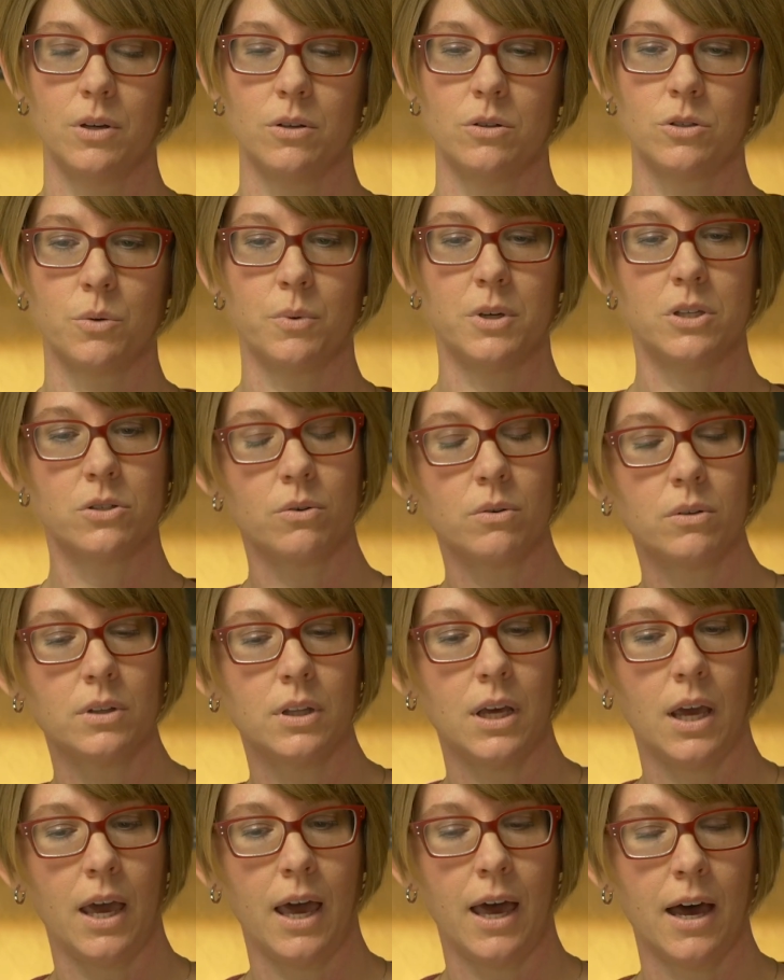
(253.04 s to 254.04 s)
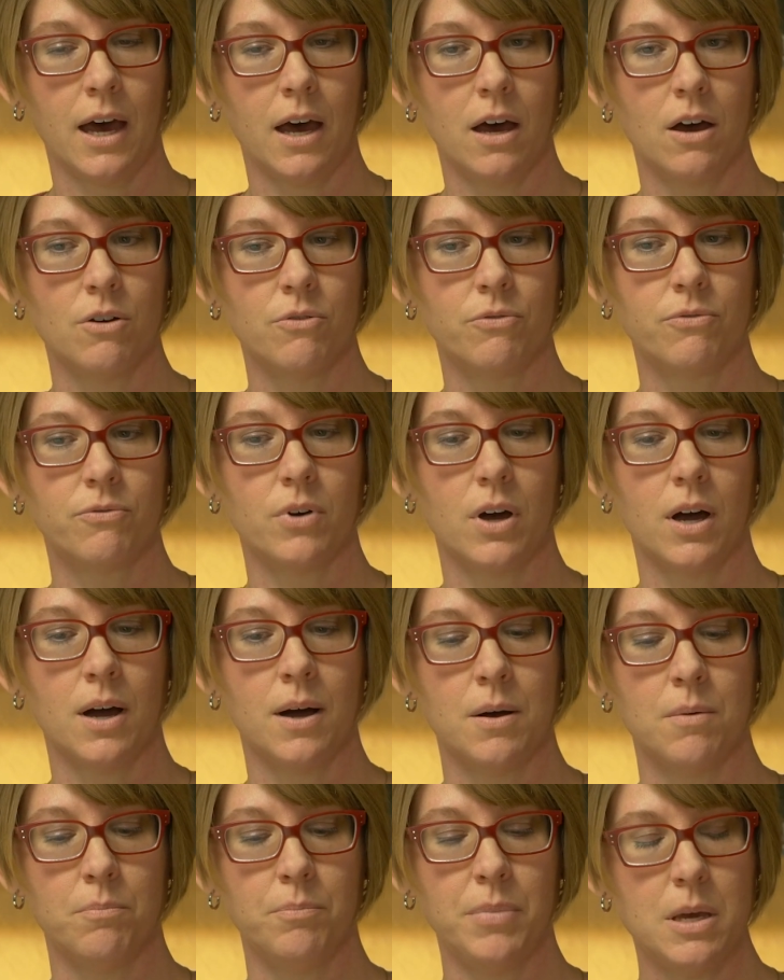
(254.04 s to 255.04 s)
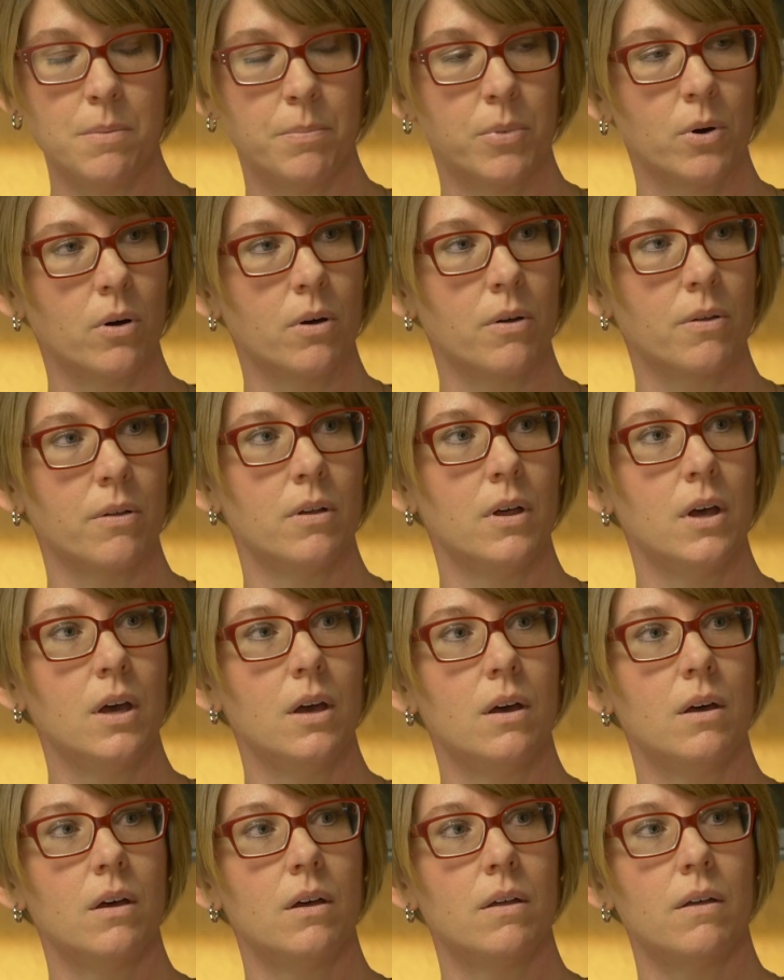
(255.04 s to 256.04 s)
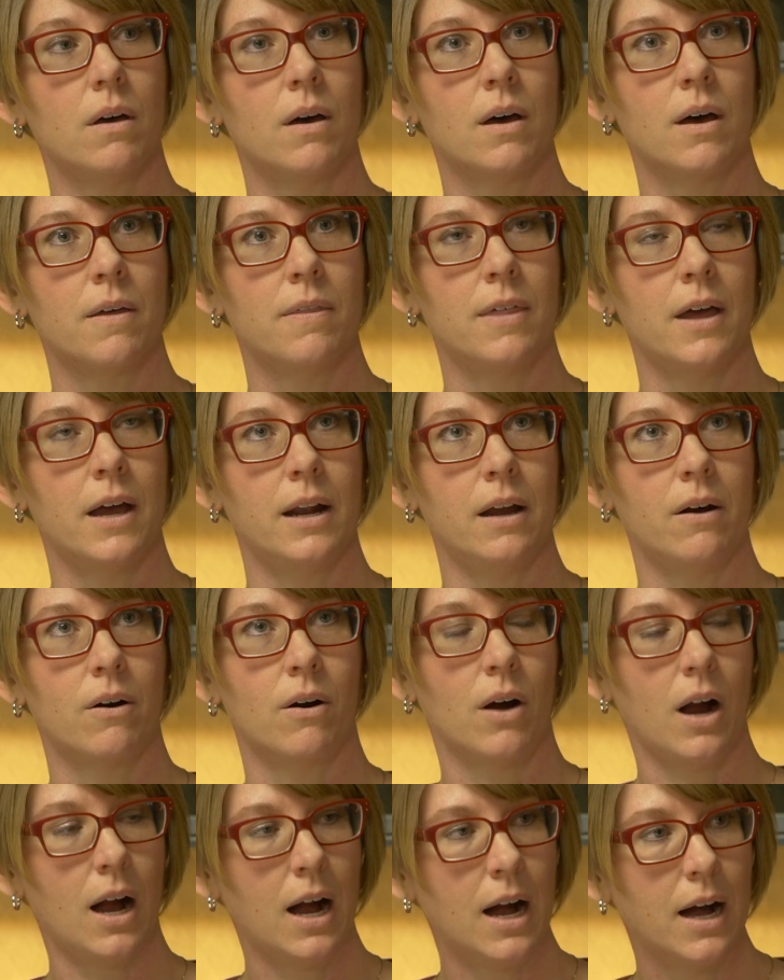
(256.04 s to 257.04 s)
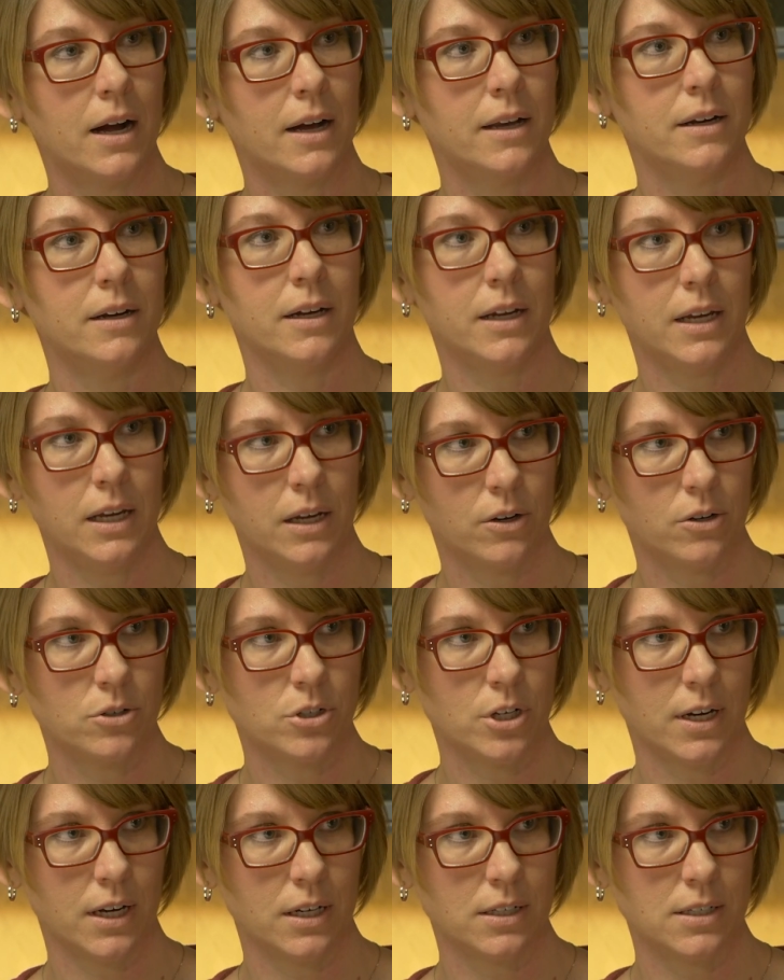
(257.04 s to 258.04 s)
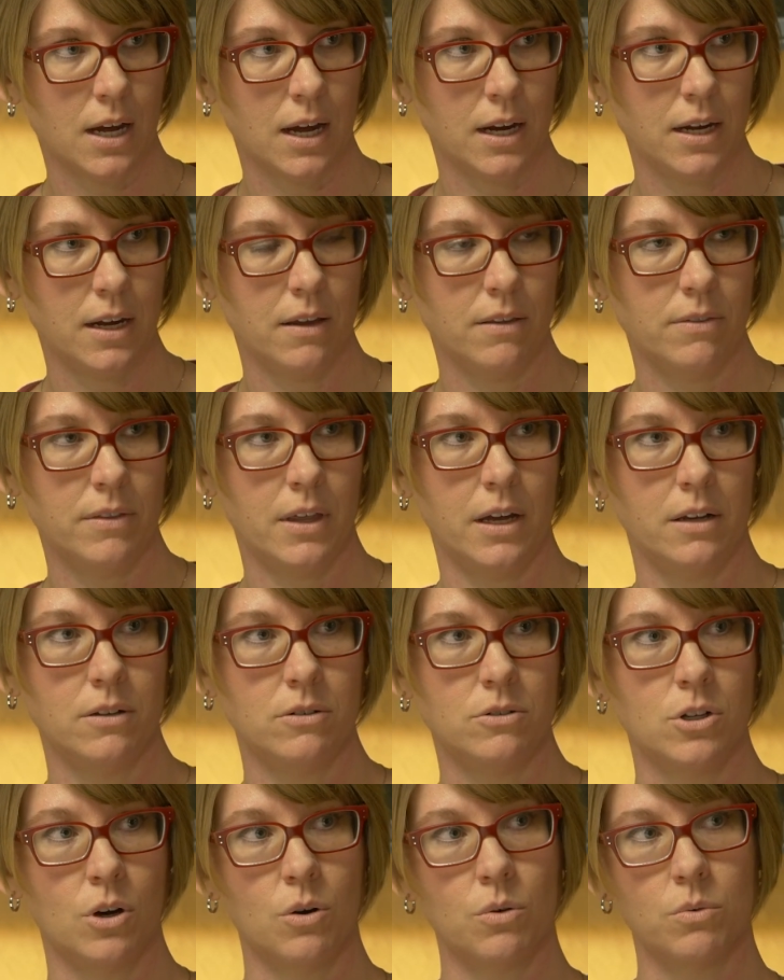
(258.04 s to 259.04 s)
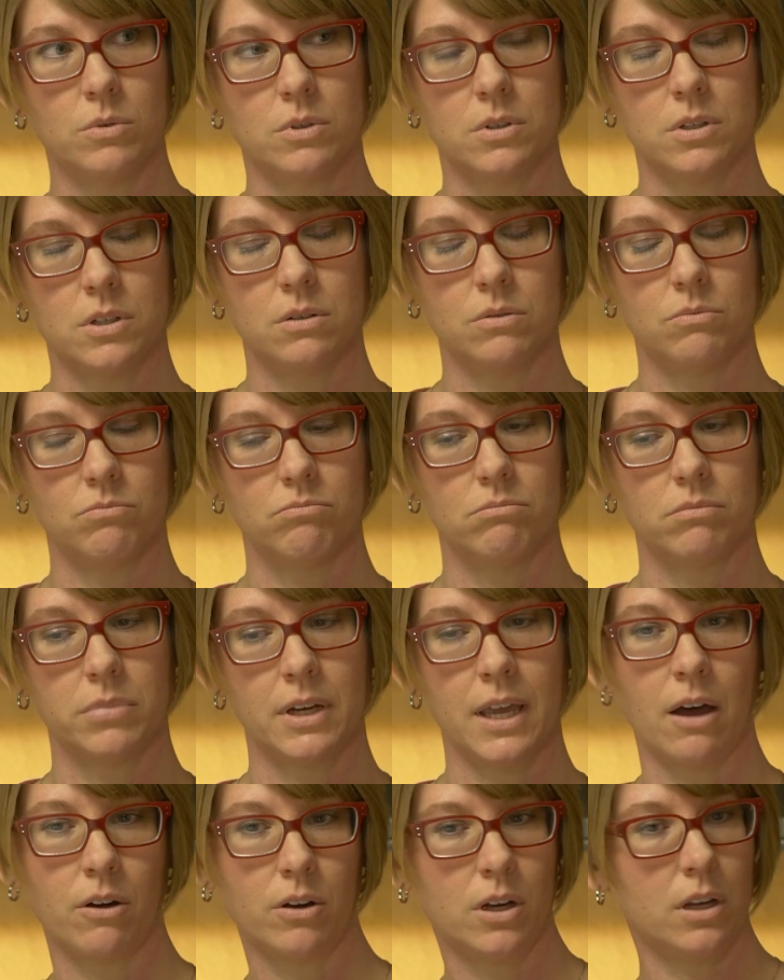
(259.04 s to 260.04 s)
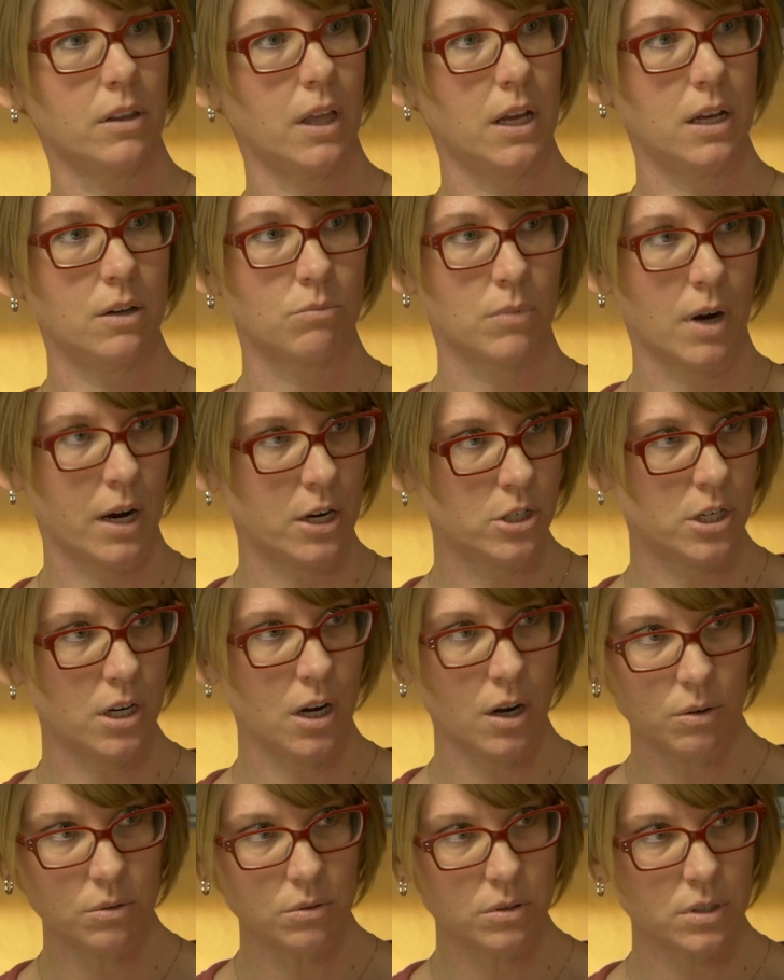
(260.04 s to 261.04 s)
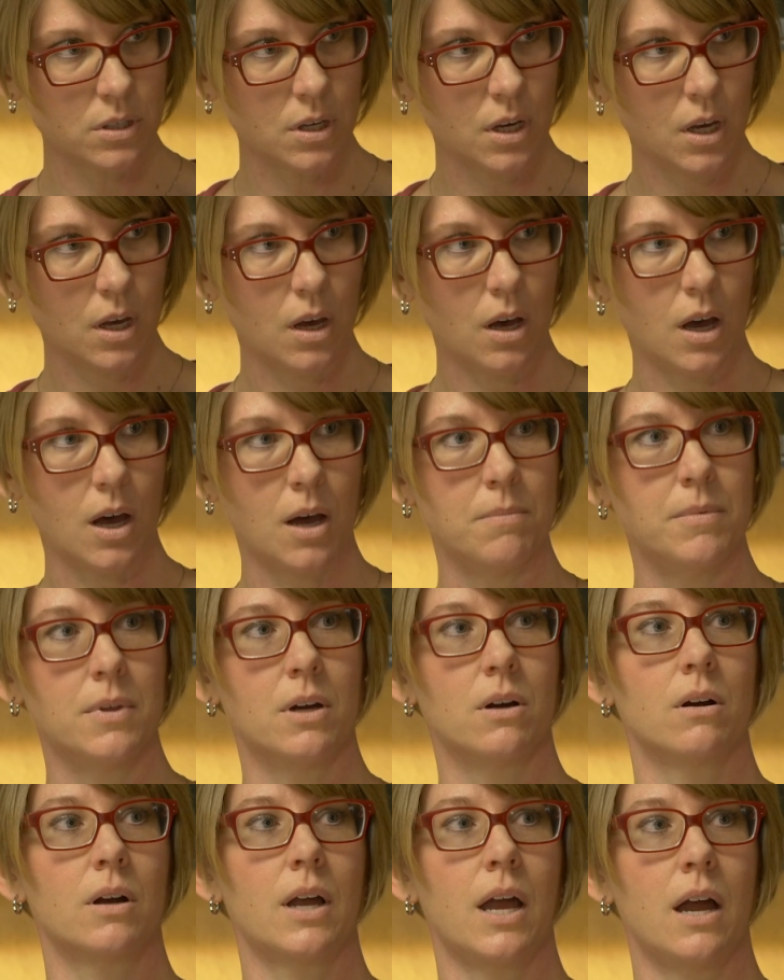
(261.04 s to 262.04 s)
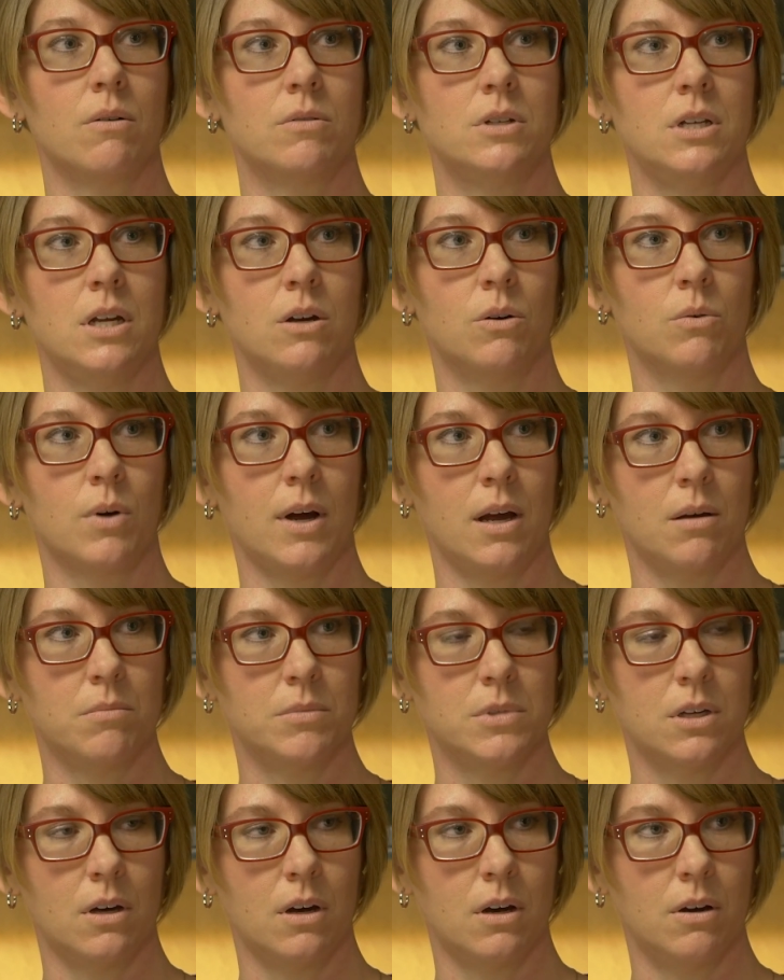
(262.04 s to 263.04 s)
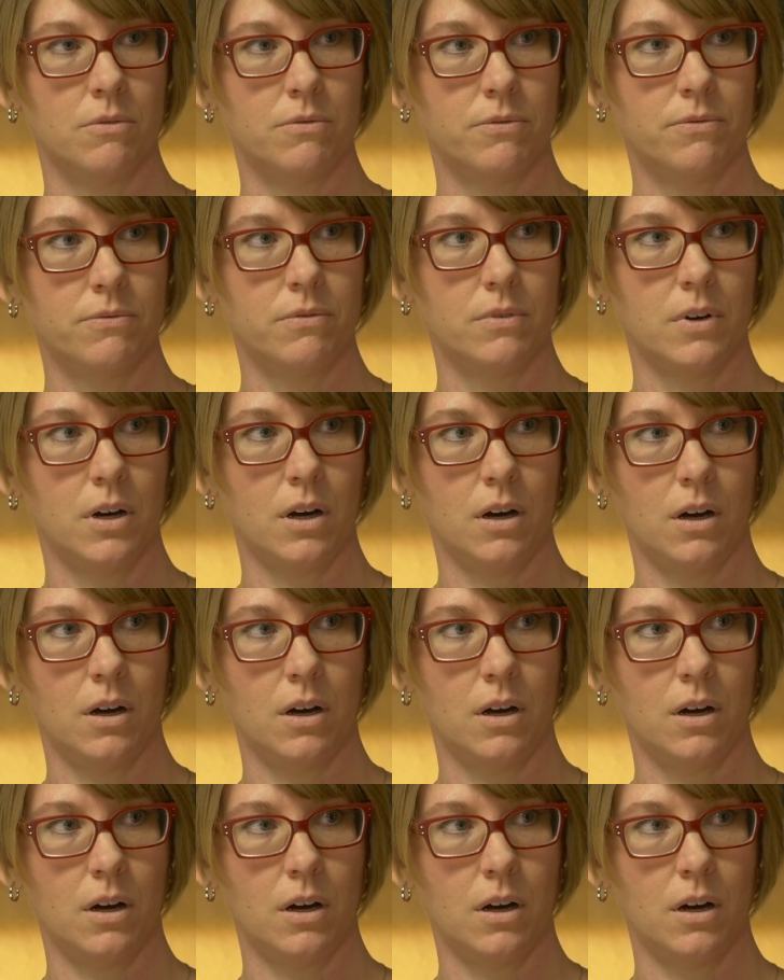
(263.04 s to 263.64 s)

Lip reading: so we certainly have people that are on a ketogenic diet that don't calculate ratios. They're counting grams of